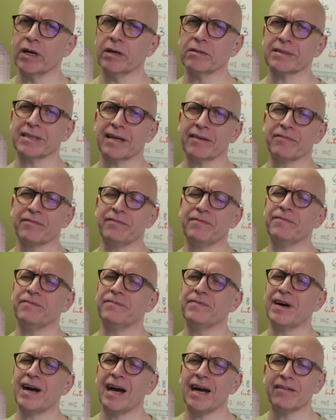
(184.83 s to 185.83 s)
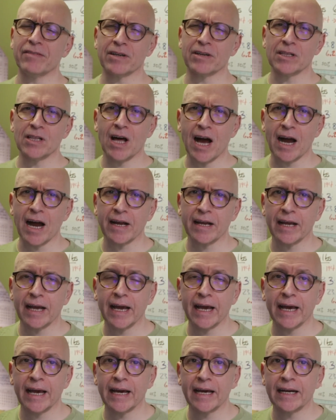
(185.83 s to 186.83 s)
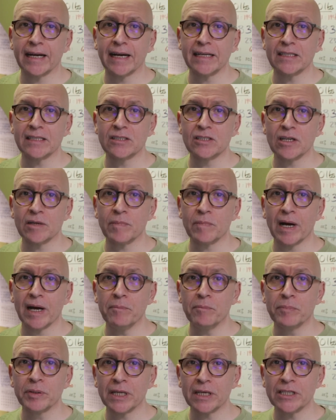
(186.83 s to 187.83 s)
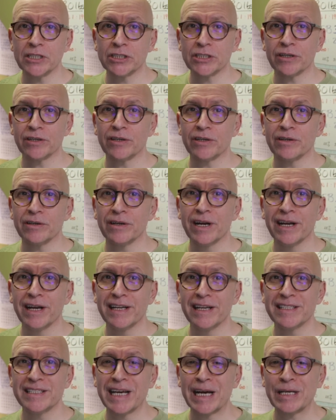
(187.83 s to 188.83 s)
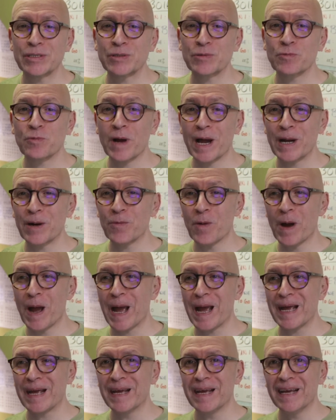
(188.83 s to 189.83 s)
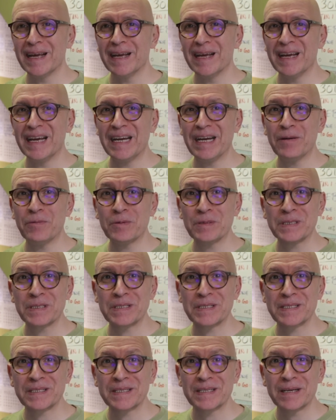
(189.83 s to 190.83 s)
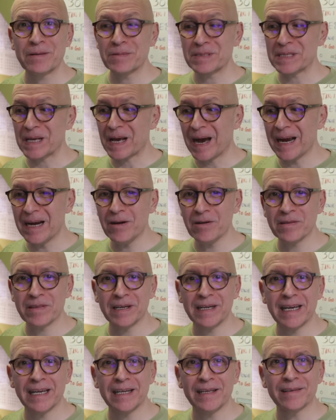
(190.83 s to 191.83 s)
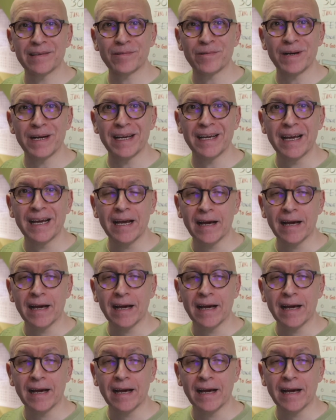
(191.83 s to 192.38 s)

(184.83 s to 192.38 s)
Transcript: It was like 5 o'clock and I took my blood sugar test right away and it was higher than 83,